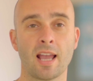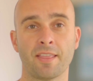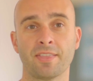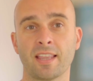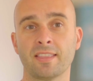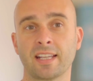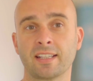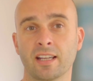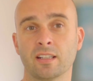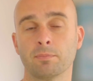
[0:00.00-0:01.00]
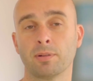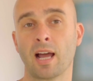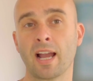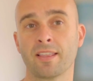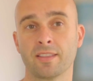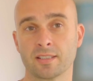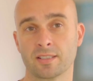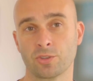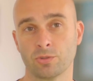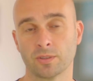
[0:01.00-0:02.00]
and then they can apply
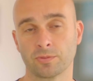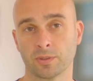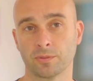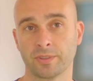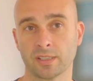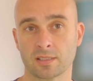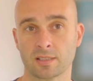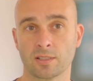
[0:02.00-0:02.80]
this to different fields.